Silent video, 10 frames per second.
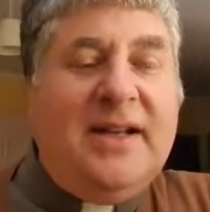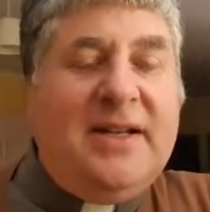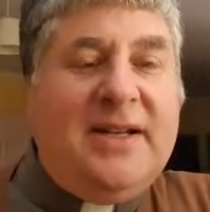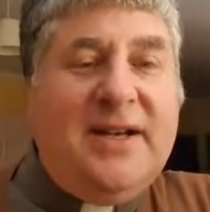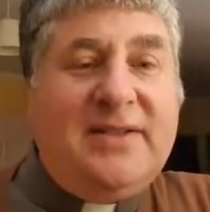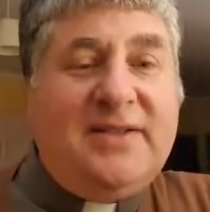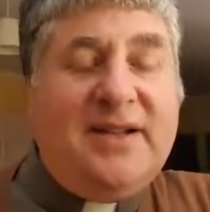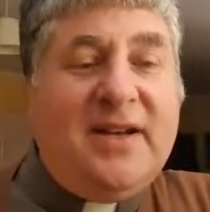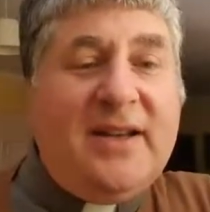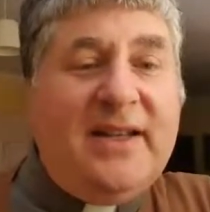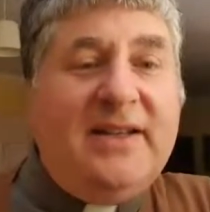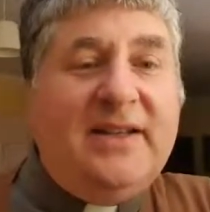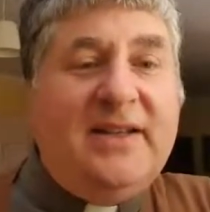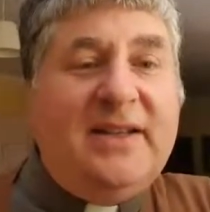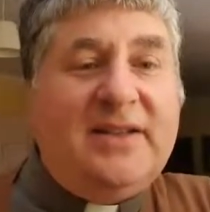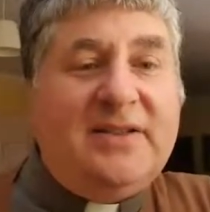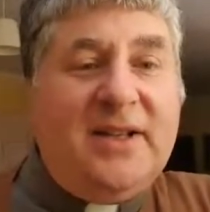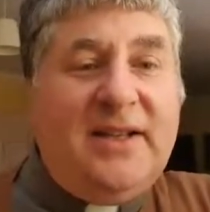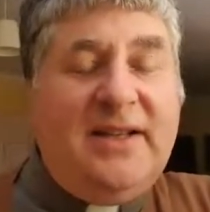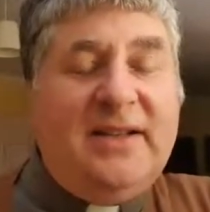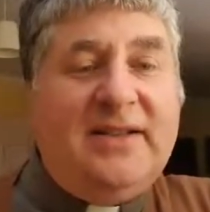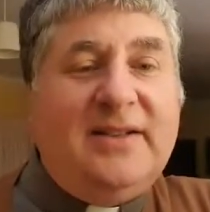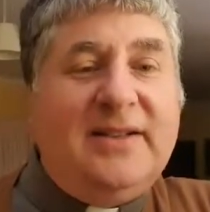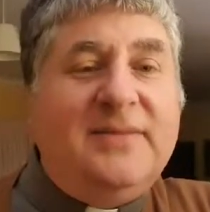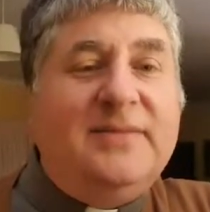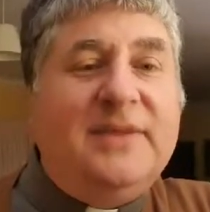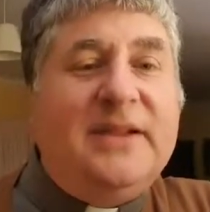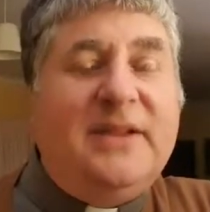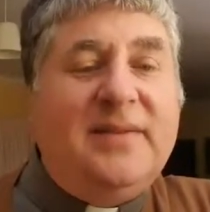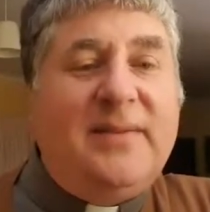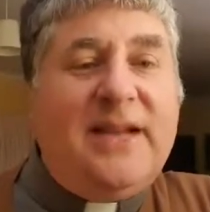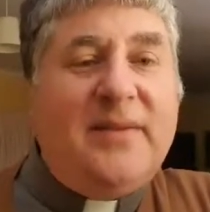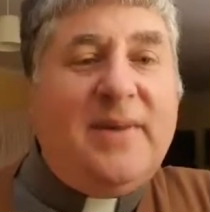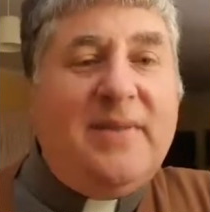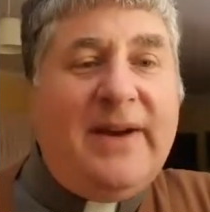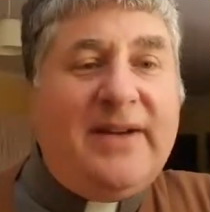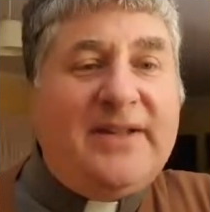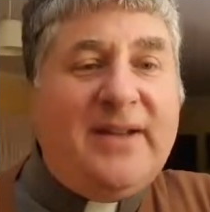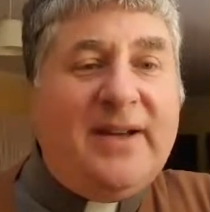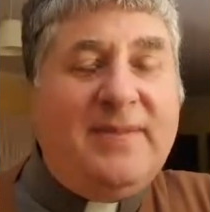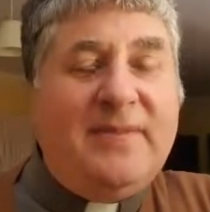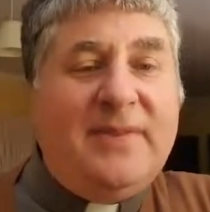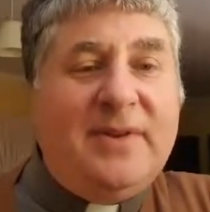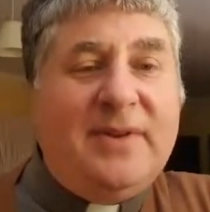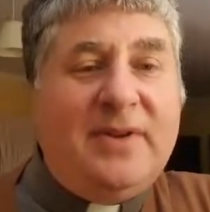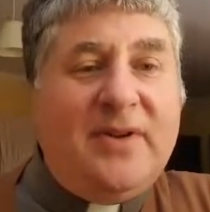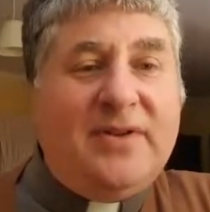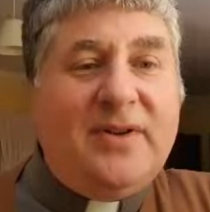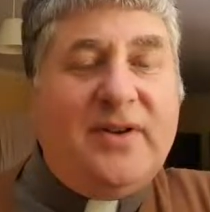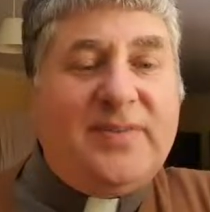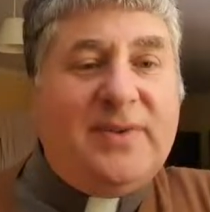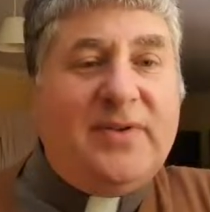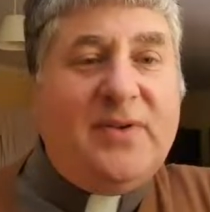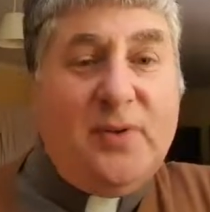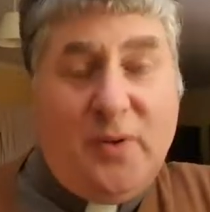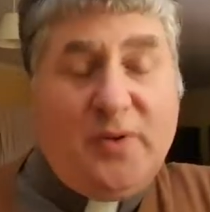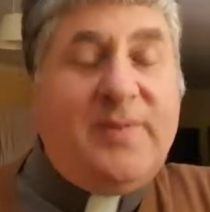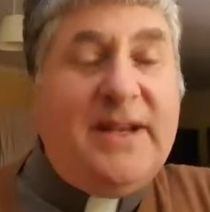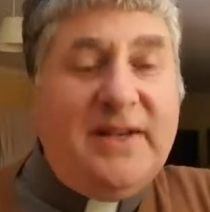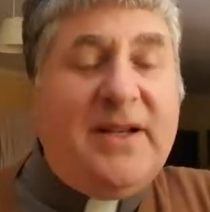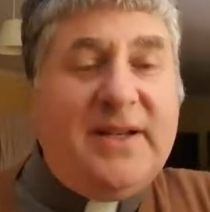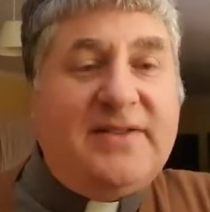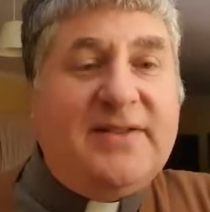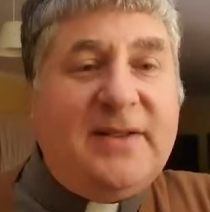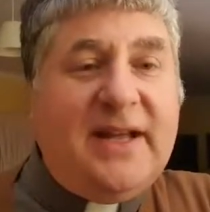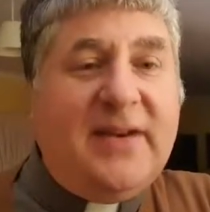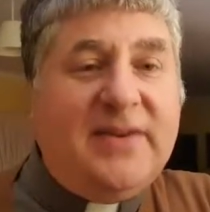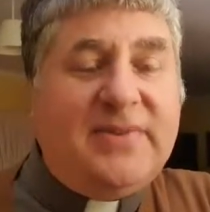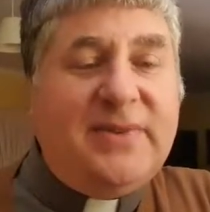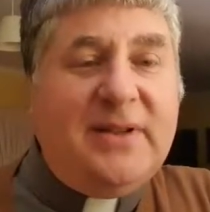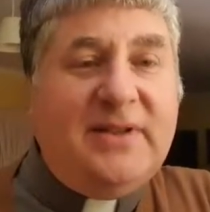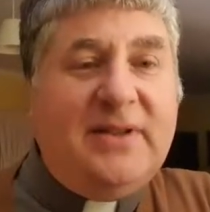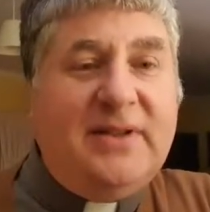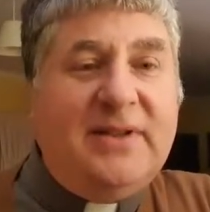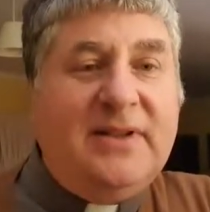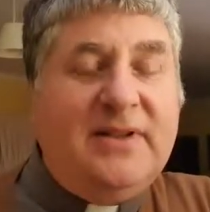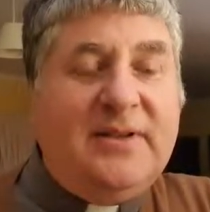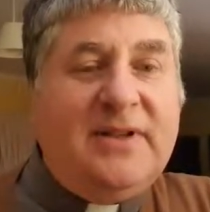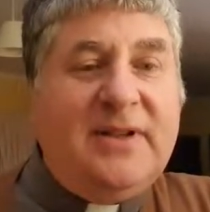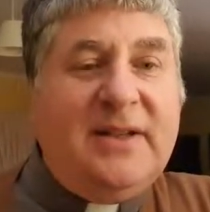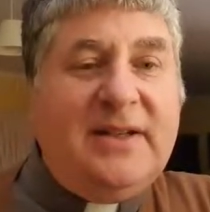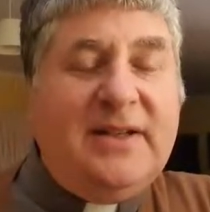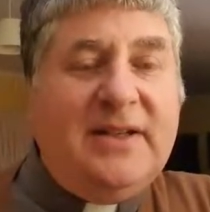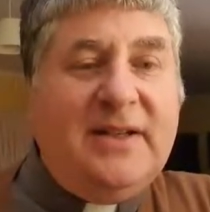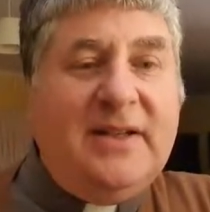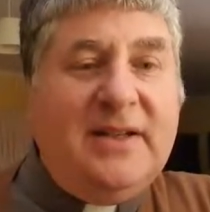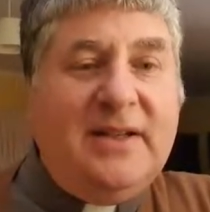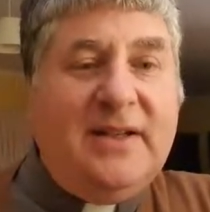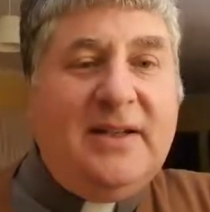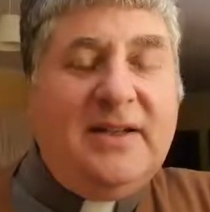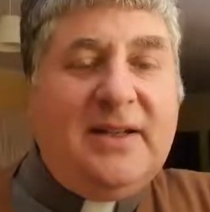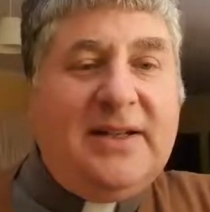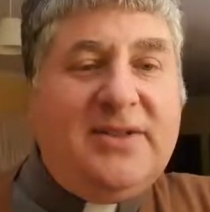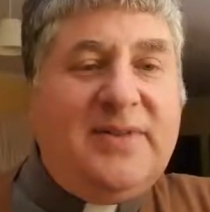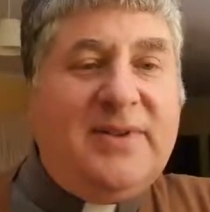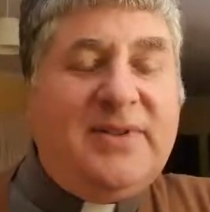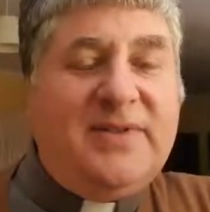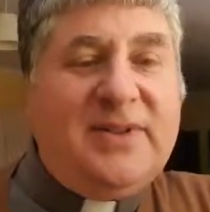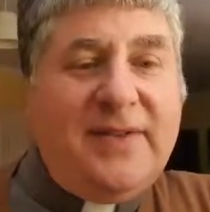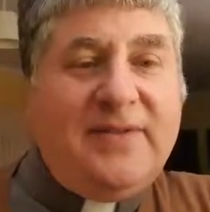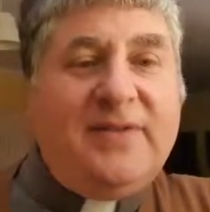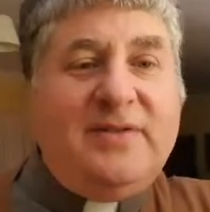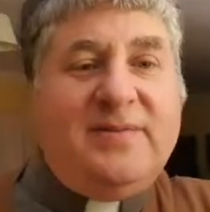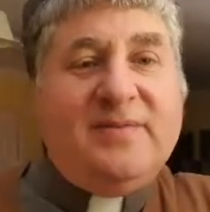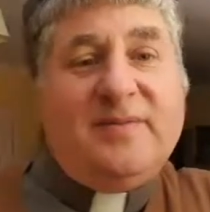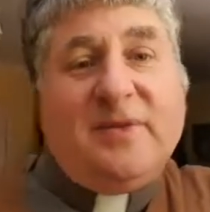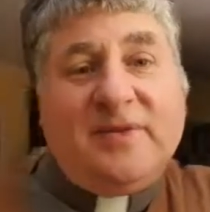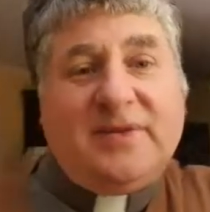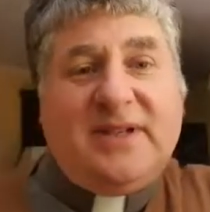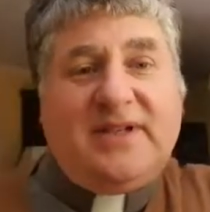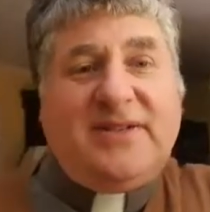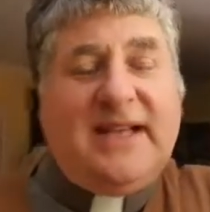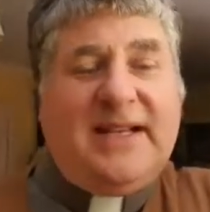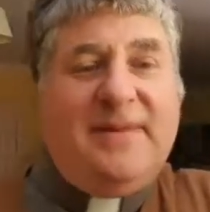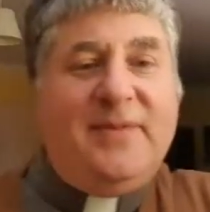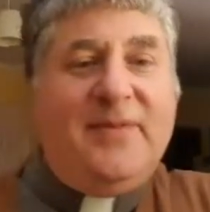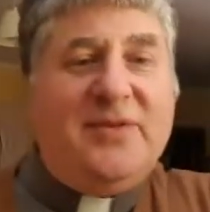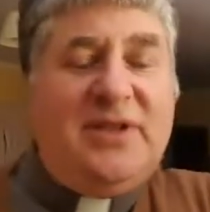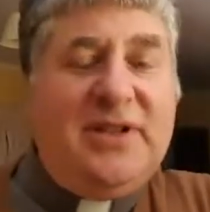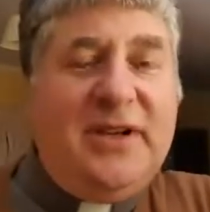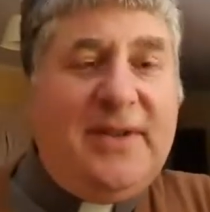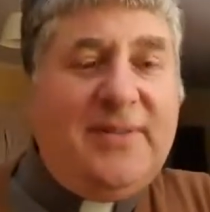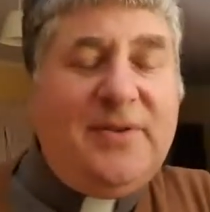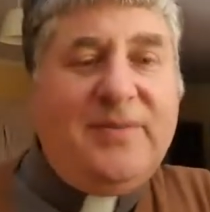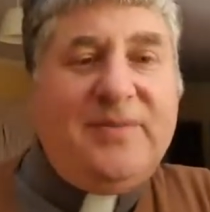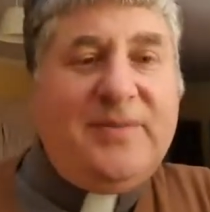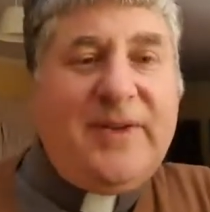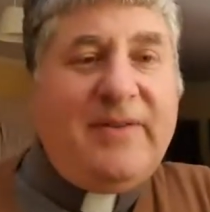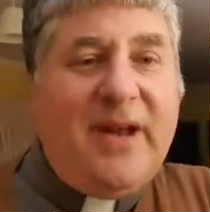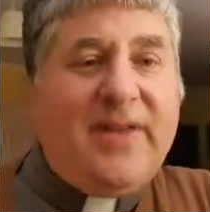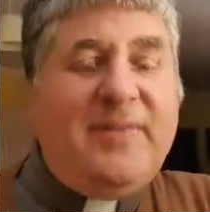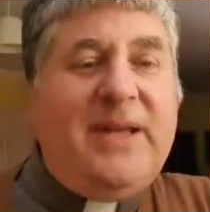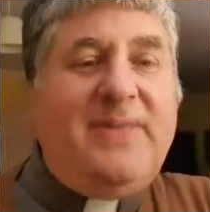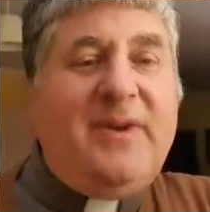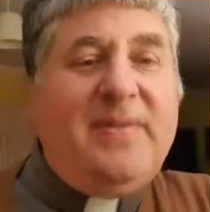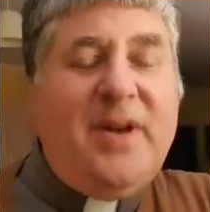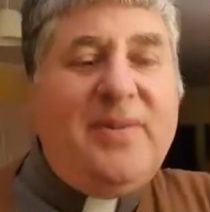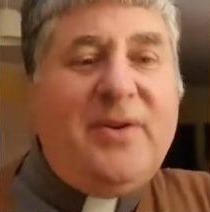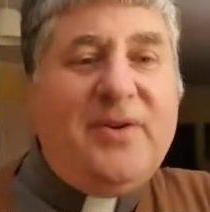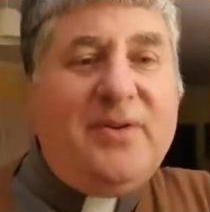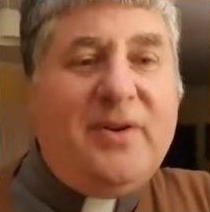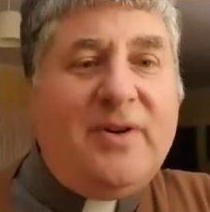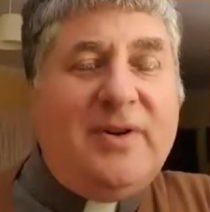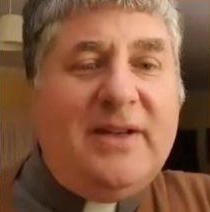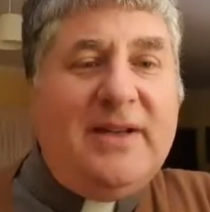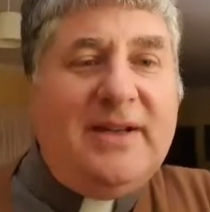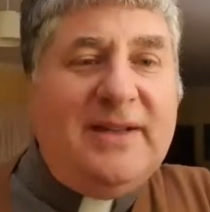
a nurse dying actually um, in Medway Maritime Hospital who, who'd been a nurse at that hospital who had died and she must have suffered, obviously, sadly, before she died. But there are other people at the moment who are on